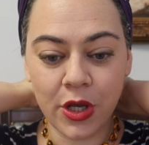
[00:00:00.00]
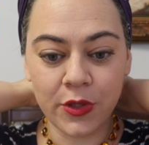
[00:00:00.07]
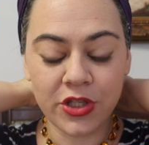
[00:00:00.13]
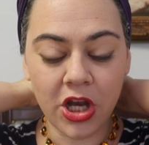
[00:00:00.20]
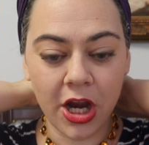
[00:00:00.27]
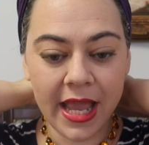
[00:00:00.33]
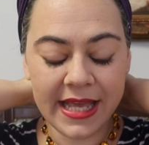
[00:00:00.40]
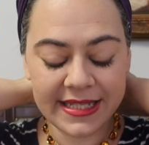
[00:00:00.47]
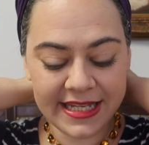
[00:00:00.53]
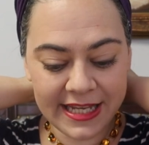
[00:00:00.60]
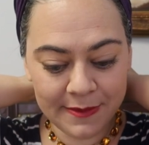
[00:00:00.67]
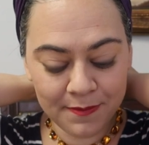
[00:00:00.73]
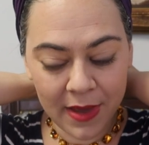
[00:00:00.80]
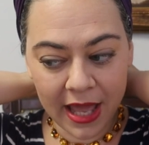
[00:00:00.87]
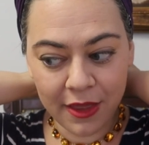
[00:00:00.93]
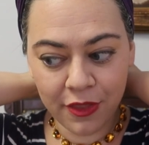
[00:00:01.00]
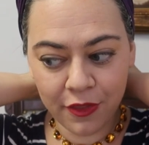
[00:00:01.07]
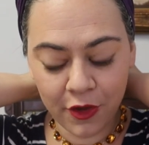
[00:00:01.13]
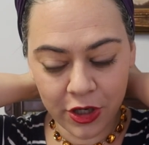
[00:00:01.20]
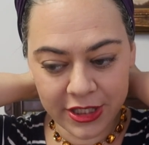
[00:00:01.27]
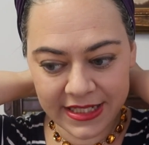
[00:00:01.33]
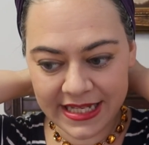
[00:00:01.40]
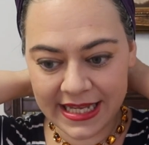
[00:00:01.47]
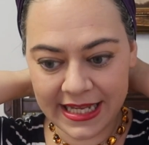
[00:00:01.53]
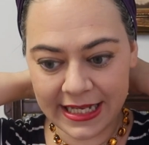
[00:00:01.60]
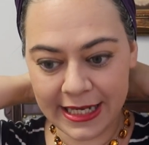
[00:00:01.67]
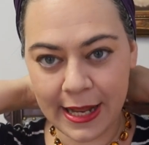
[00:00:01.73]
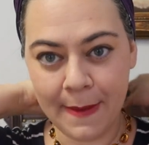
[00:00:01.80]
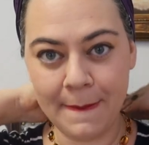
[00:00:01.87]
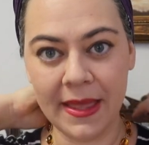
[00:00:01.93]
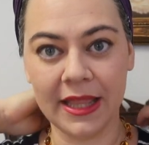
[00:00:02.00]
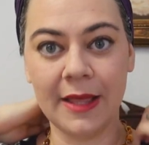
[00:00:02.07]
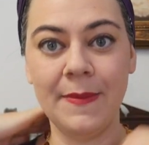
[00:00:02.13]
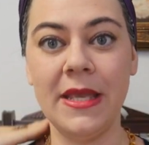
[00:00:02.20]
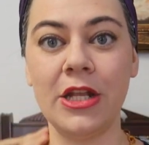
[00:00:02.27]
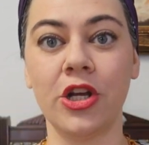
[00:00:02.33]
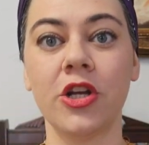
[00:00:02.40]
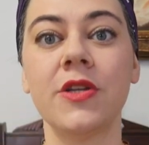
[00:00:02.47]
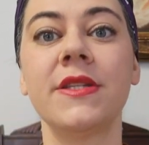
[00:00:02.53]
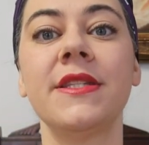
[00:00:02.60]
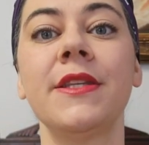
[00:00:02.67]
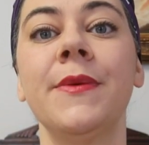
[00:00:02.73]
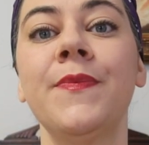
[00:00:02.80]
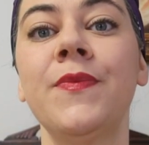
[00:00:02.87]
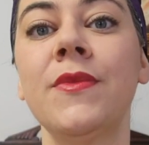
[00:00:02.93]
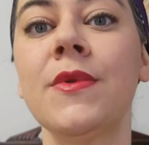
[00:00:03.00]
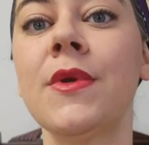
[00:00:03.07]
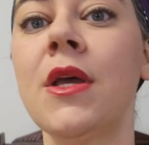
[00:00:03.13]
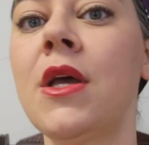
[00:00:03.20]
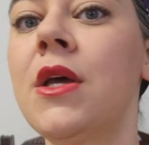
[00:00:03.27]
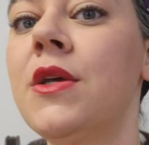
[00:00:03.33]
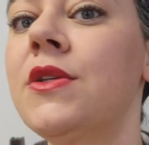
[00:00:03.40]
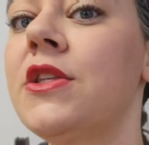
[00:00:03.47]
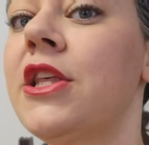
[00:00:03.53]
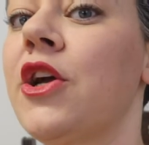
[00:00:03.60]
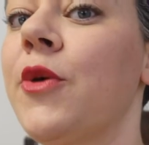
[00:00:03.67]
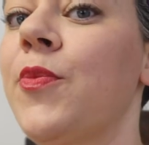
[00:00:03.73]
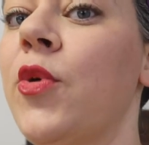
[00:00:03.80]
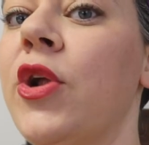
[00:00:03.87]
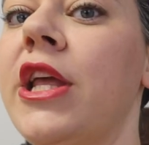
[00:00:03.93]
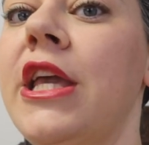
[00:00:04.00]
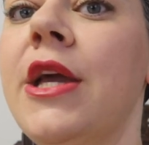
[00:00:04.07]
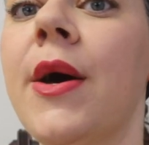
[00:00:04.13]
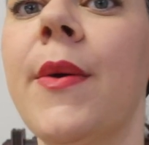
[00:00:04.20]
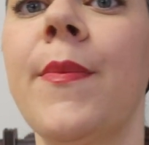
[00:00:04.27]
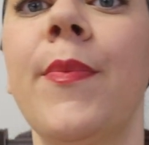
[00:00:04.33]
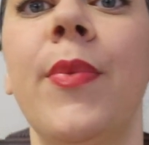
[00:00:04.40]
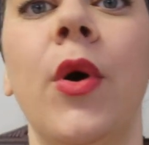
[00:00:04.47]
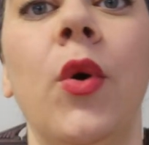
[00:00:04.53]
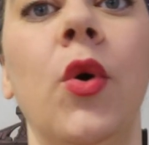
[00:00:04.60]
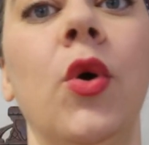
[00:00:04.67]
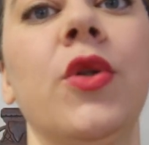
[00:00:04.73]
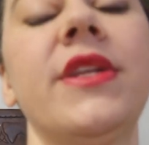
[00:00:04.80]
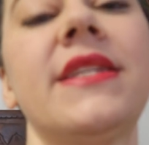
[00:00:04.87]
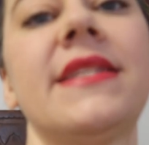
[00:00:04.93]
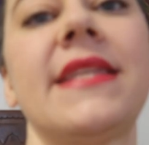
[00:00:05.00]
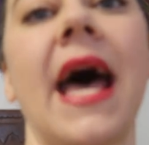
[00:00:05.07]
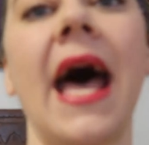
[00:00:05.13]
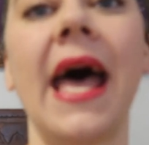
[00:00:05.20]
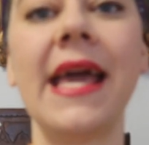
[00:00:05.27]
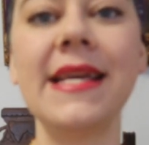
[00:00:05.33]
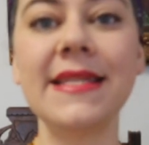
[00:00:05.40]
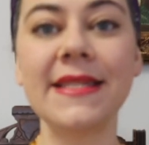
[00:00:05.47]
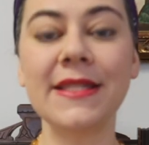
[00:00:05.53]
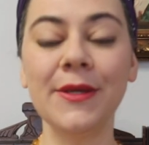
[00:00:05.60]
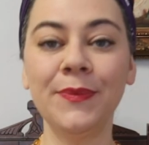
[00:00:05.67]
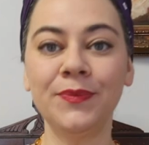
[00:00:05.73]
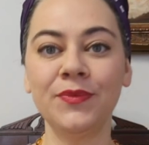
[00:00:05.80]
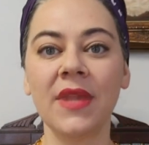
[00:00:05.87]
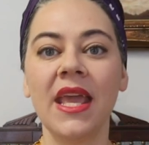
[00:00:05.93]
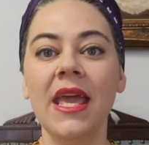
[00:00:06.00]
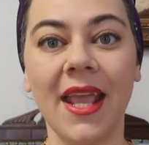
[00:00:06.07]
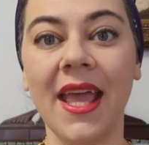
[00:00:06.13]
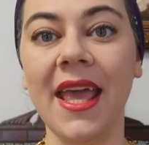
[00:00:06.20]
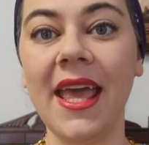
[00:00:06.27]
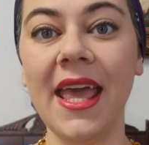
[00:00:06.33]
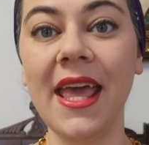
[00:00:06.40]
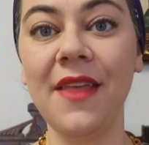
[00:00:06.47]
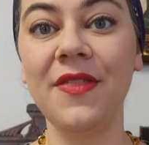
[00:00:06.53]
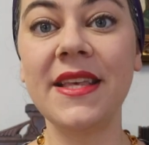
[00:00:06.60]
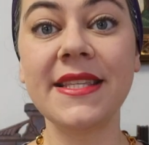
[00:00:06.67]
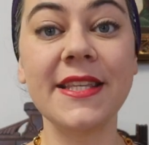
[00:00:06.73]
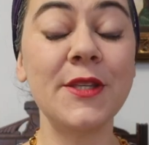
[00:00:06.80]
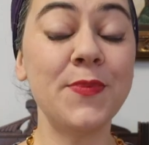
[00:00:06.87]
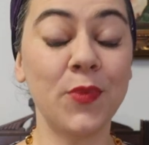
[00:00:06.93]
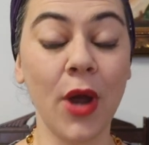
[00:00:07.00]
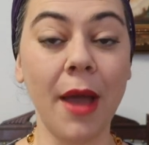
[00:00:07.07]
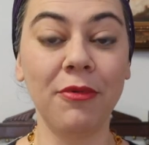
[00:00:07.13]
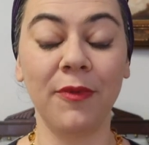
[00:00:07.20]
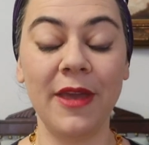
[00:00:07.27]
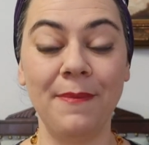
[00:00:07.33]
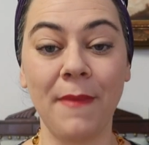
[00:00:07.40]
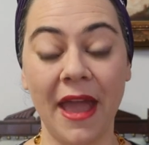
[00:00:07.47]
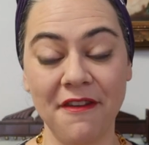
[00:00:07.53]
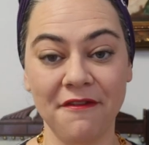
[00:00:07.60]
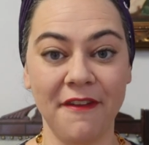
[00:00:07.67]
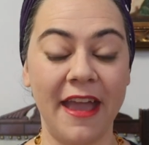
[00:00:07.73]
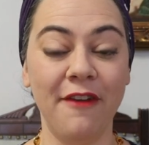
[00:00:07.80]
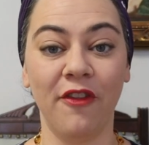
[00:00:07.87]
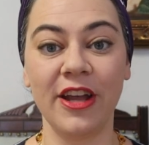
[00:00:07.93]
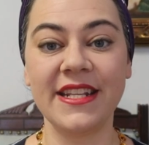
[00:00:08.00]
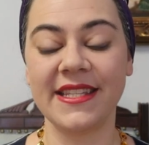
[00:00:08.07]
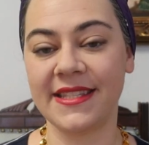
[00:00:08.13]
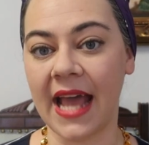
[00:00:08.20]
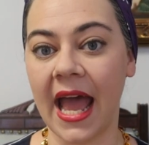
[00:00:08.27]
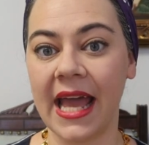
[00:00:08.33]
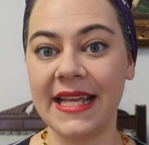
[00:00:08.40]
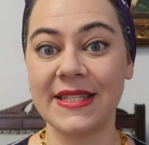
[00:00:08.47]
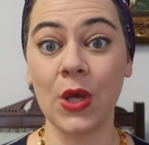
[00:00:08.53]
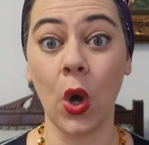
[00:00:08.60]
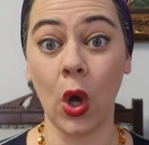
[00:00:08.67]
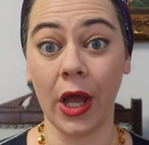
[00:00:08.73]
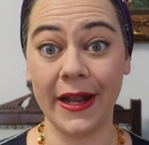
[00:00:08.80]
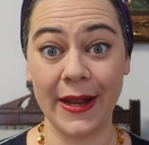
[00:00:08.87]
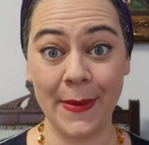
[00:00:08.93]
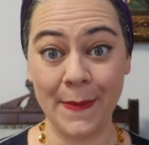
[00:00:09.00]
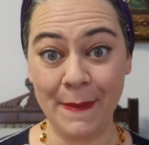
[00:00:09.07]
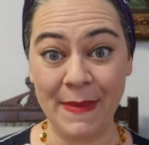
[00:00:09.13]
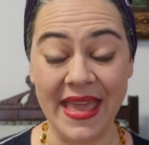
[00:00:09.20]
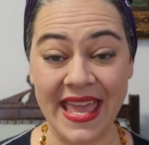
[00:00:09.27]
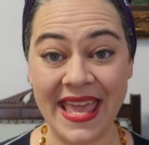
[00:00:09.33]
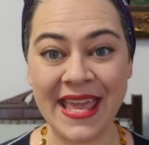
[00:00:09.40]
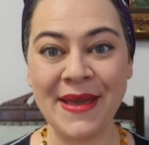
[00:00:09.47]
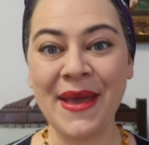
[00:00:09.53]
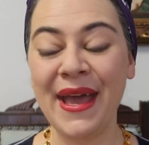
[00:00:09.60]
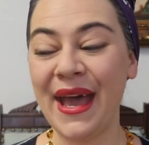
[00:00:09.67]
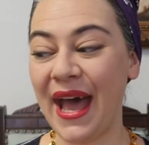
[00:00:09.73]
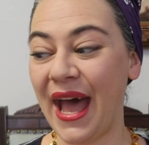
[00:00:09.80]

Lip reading: stones are 18 by 13 millimeters. So they're a pretty bold size. This is probably my favorite size on me